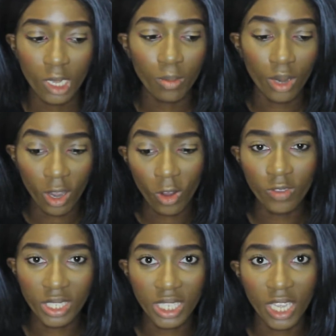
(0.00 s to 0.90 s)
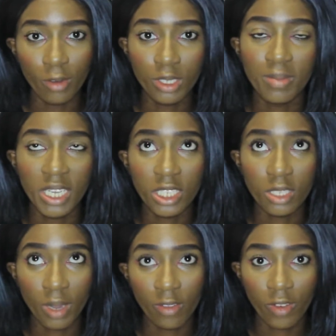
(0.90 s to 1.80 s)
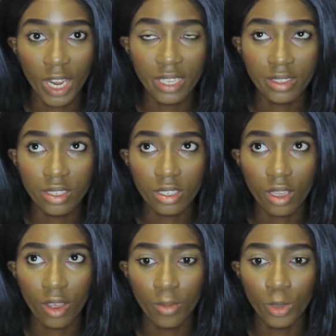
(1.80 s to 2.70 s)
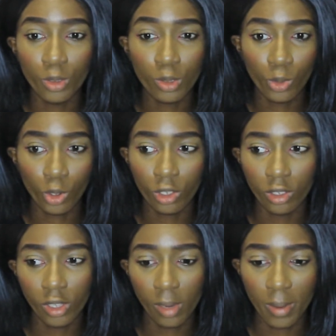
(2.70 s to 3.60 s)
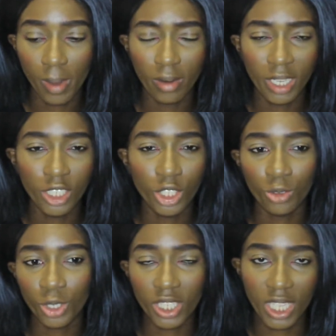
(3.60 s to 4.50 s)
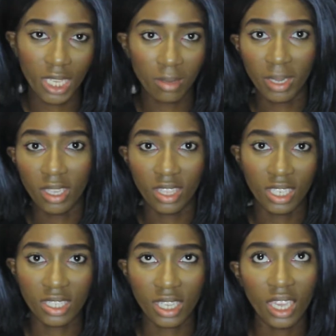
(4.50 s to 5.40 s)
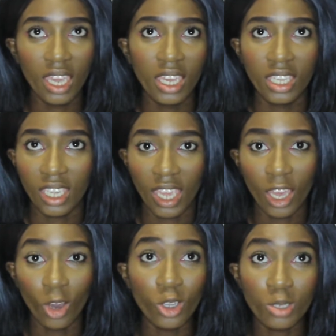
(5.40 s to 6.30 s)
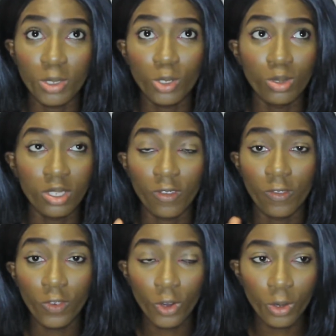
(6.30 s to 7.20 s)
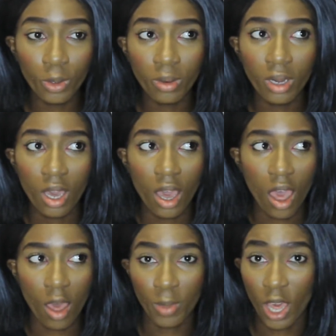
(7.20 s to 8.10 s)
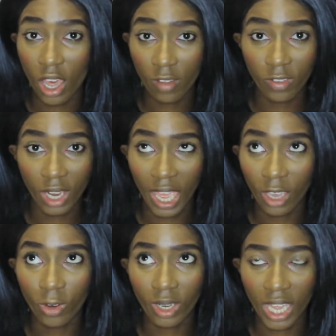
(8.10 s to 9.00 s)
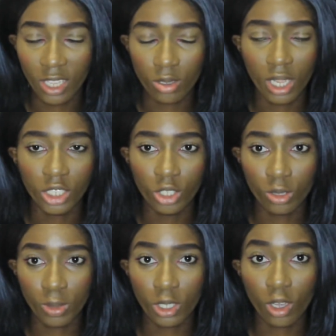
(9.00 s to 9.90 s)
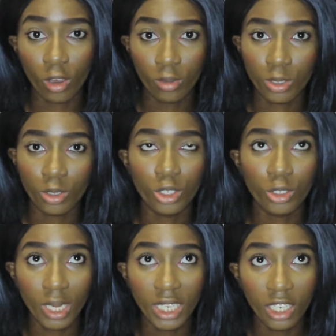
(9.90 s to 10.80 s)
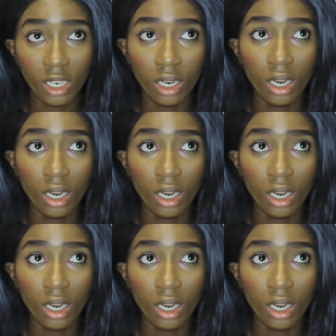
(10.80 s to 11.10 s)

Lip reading: But obviously I was speaking to my friend who was more clued up about it. She was just telling me things like, yeah, hospitals are full, her flight got cancelled, like she was supposed to go home to Australia